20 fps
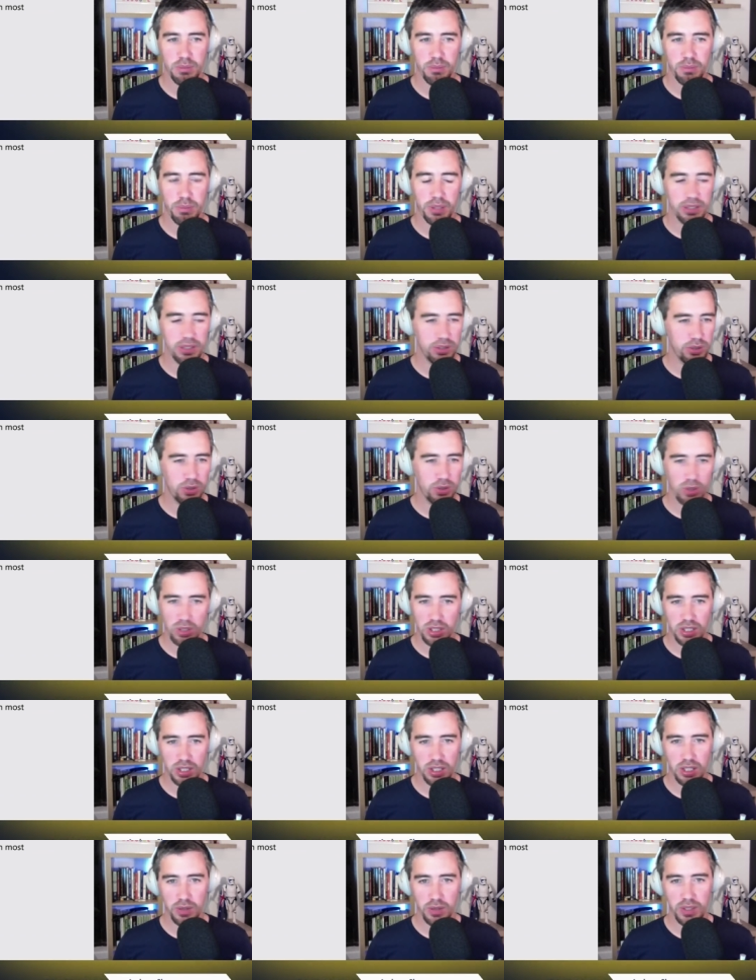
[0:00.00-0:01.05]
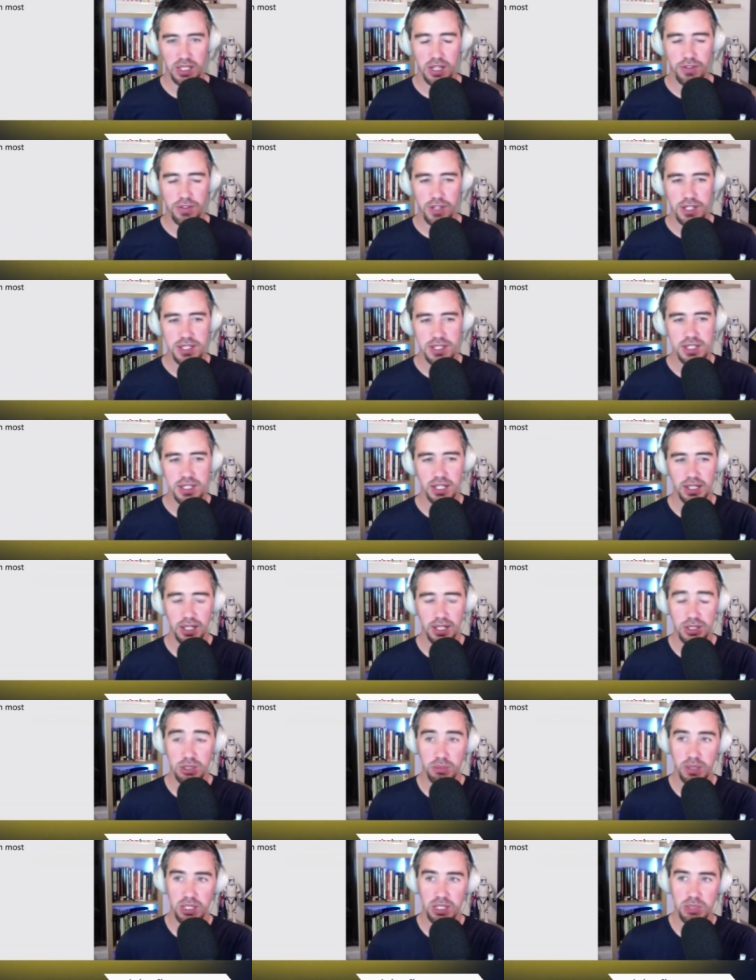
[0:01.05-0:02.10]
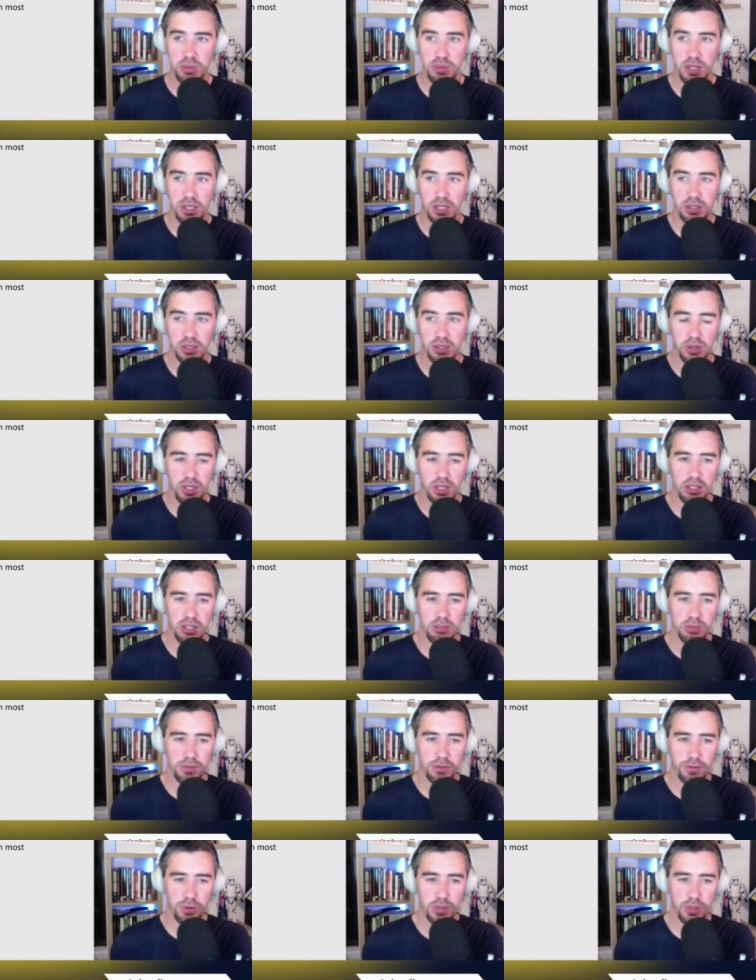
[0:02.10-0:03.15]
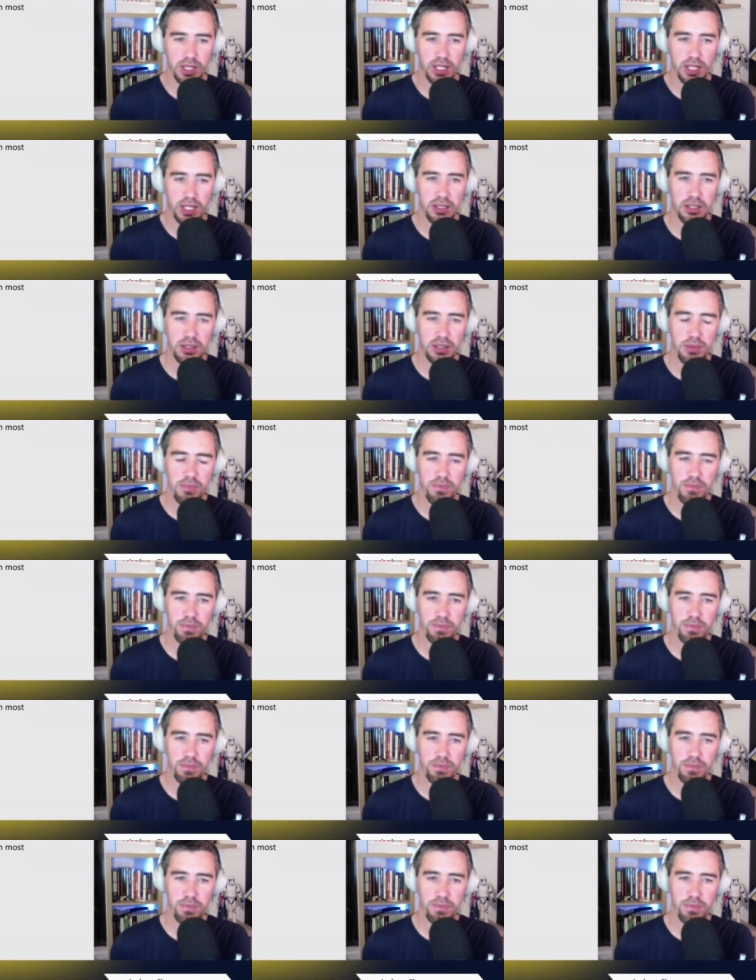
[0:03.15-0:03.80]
but you're not going to know any of this unless you benchmark your code beforehand.